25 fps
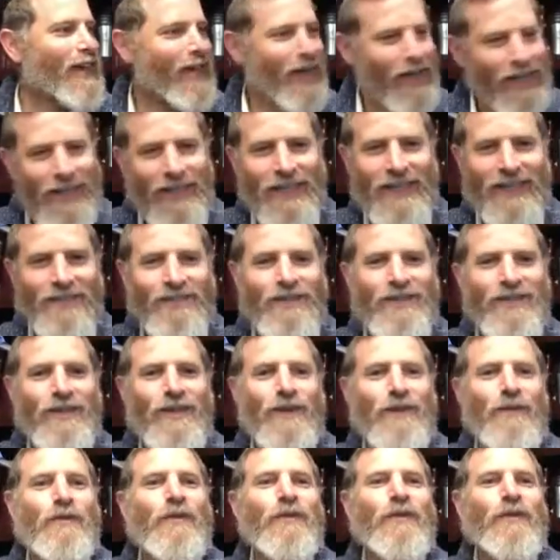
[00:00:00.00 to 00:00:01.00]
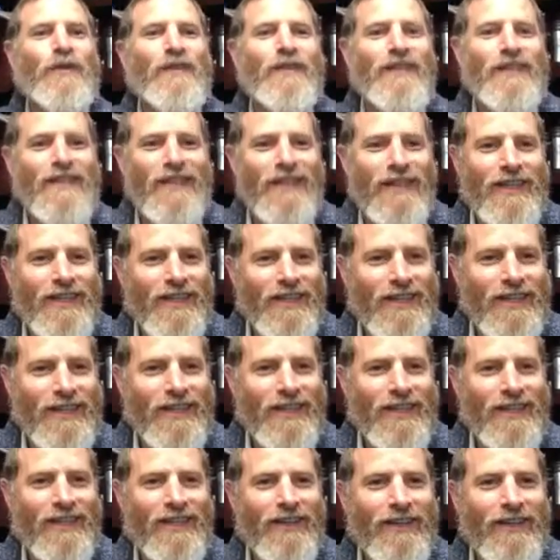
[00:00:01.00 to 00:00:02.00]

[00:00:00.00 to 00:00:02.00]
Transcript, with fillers: and give some critique